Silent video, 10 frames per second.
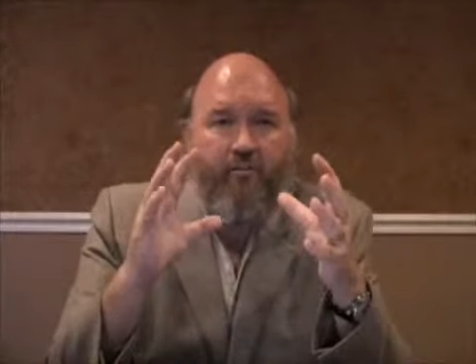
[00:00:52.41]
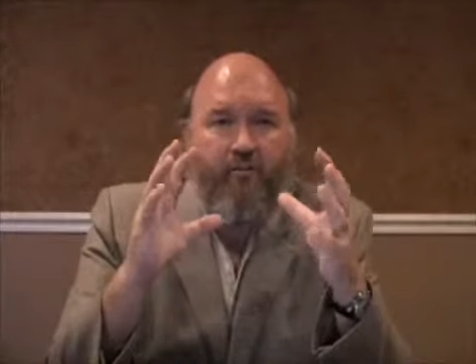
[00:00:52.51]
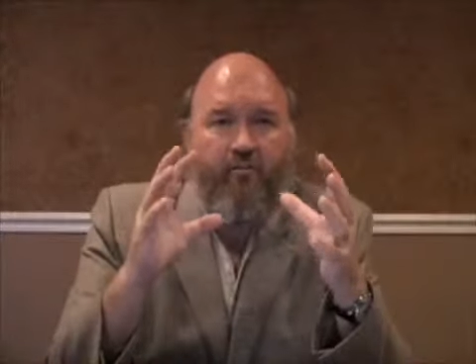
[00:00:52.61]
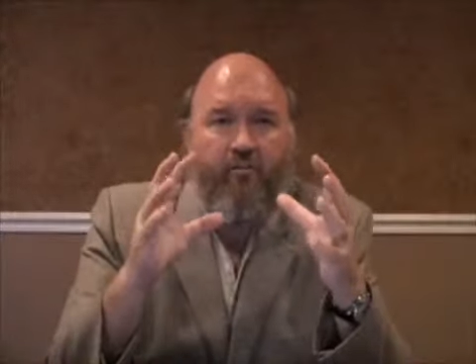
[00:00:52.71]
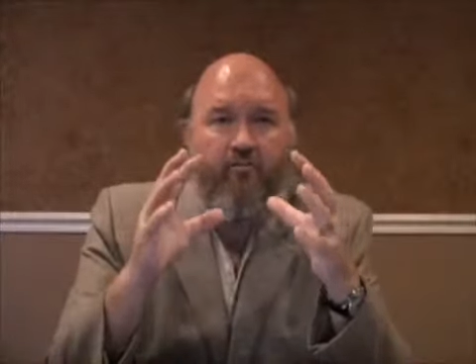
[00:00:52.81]

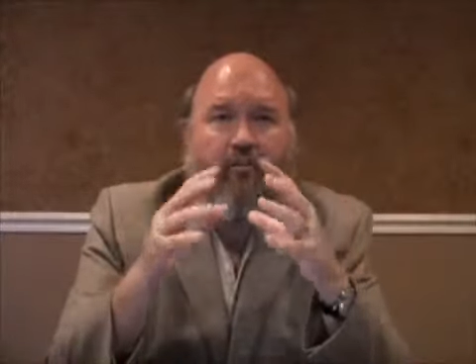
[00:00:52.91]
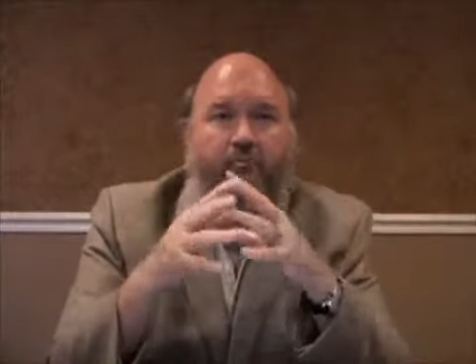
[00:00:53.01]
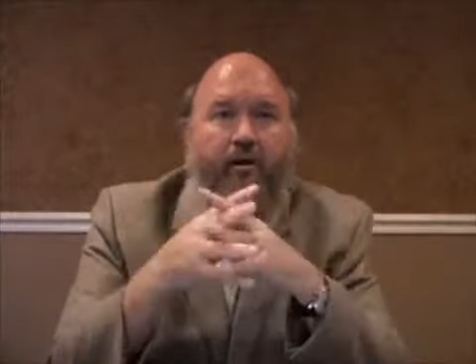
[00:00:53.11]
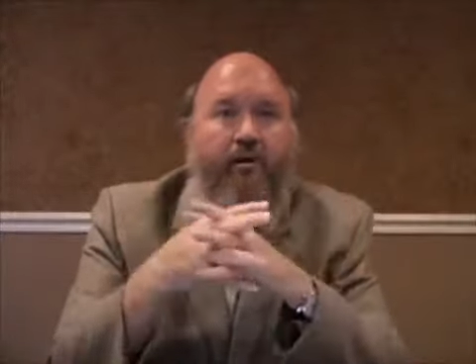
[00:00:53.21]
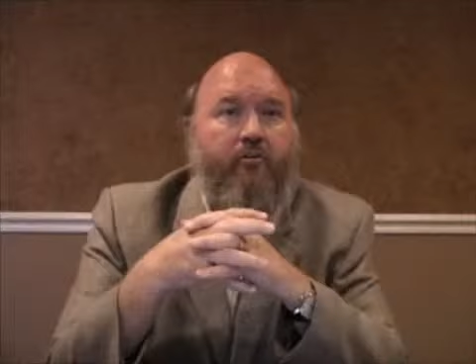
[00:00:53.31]
in order for the
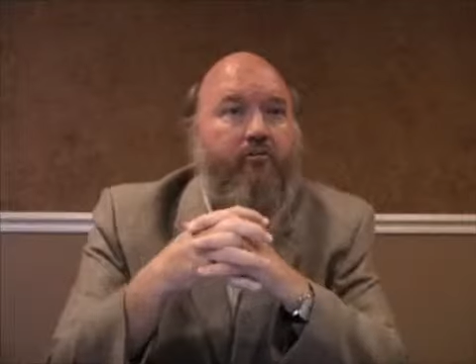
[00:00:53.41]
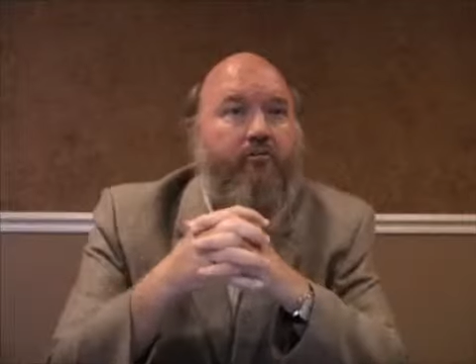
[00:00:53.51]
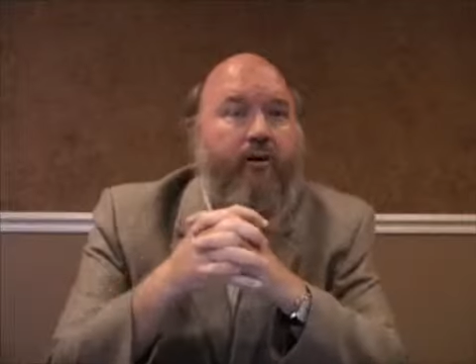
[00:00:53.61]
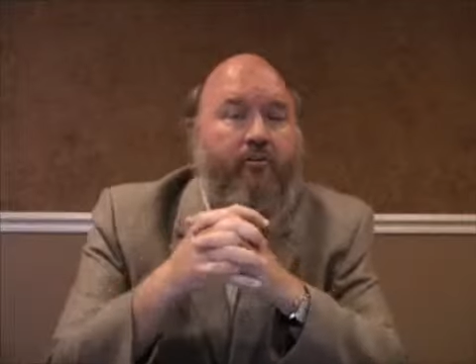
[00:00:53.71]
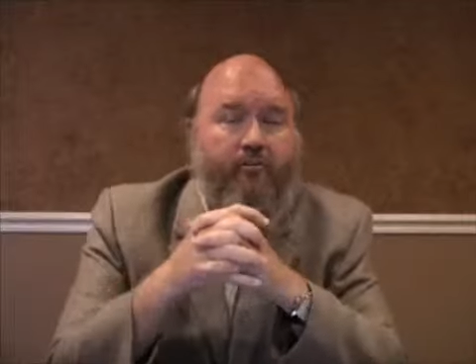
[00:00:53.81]
brain to
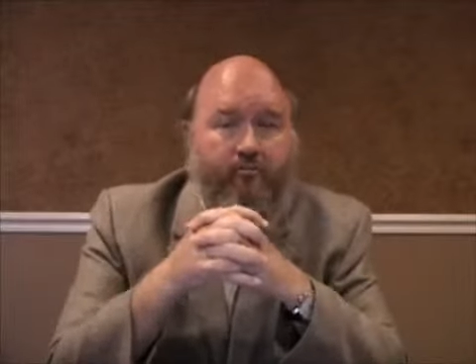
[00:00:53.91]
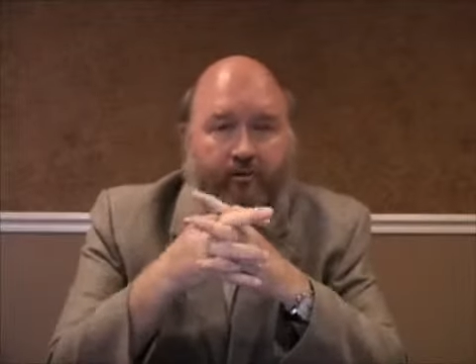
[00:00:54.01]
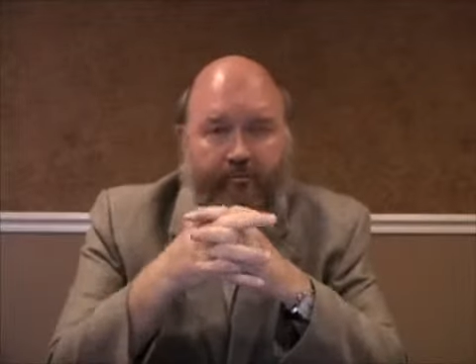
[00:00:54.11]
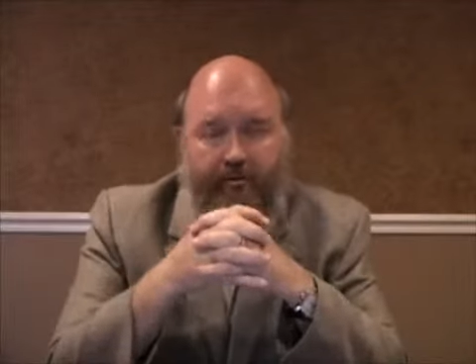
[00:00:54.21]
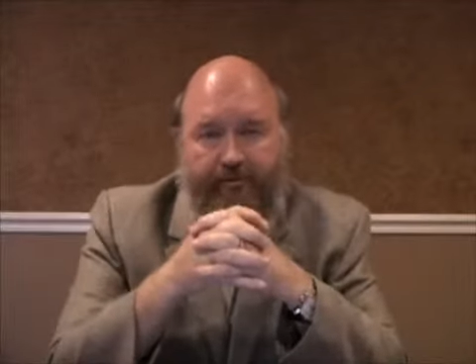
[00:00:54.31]
function
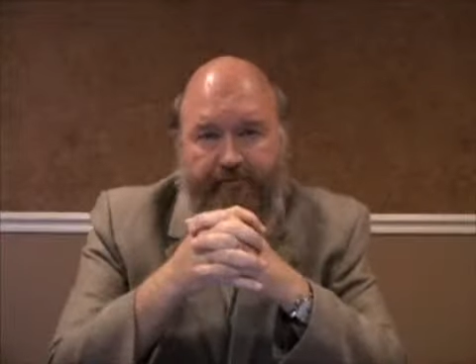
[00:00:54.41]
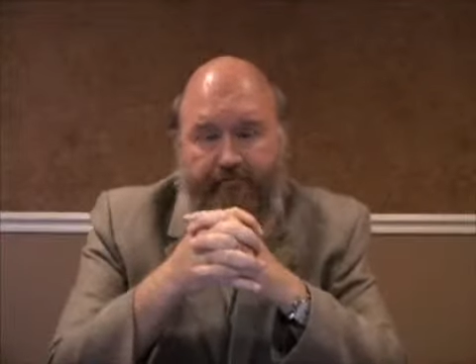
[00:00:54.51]
properly.